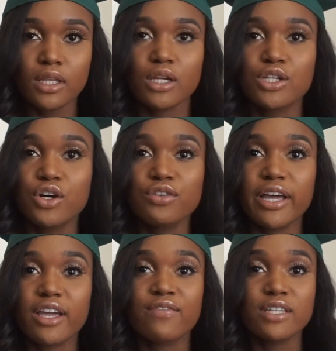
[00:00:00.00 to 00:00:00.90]

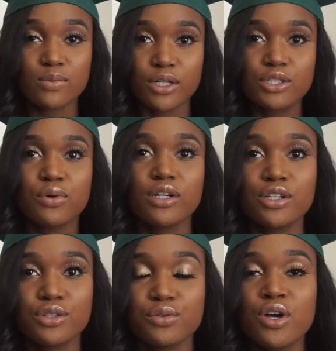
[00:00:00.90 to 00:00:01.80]
If it's what you want to
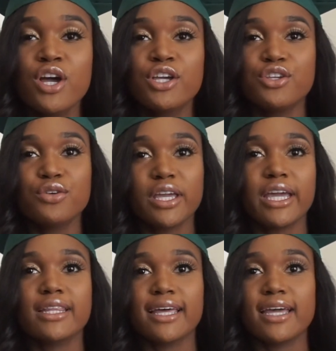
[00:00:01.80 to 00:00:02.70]
do, you
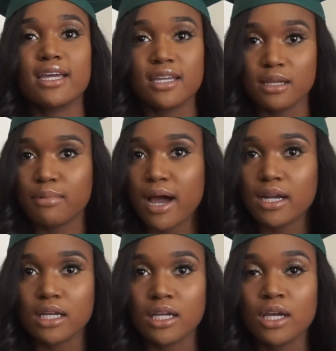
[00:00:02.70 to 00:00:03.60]
can't let
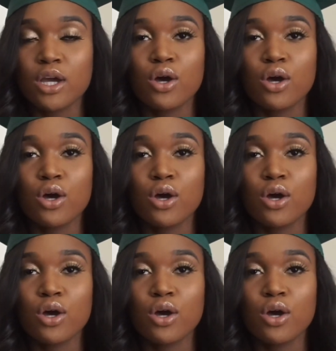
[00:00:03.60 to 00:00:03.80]
anybody